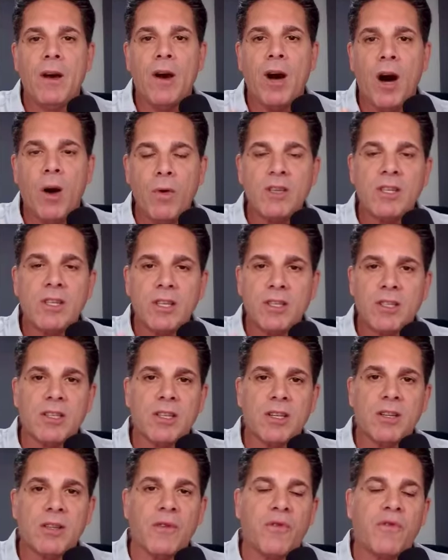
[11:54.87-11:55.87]
Always
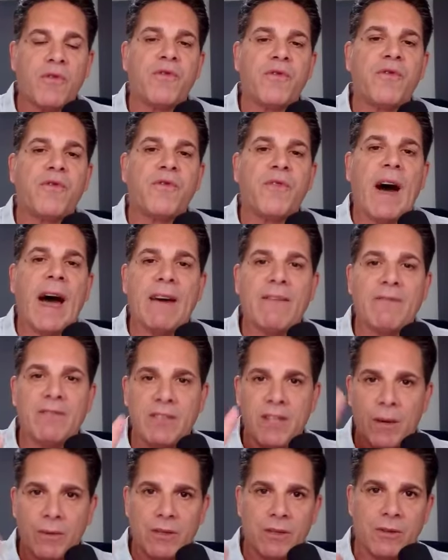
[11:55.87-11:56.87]
consider the 5
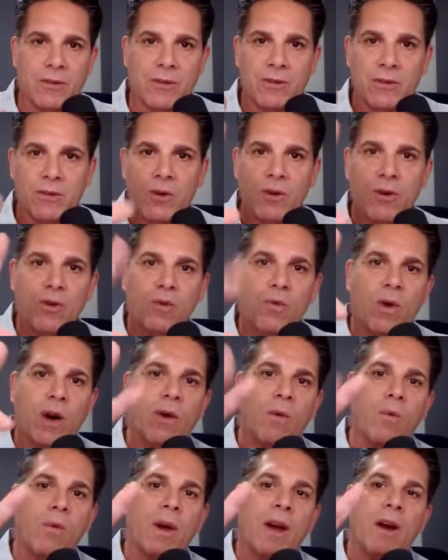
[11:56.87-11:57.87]
W's: who,
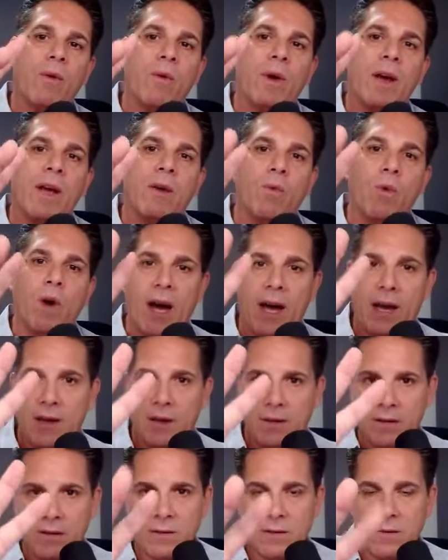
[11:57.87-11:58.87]
what, where, when, why.
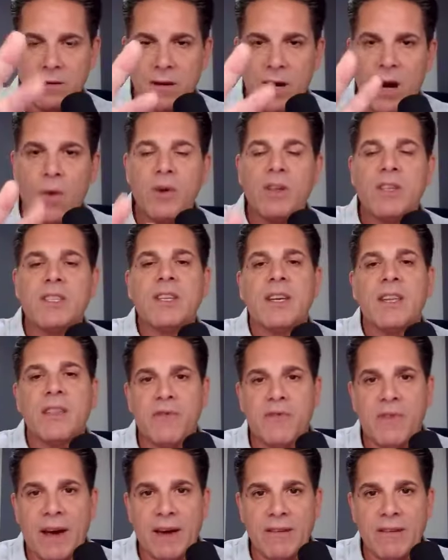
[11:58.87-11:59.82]
Always think of the 5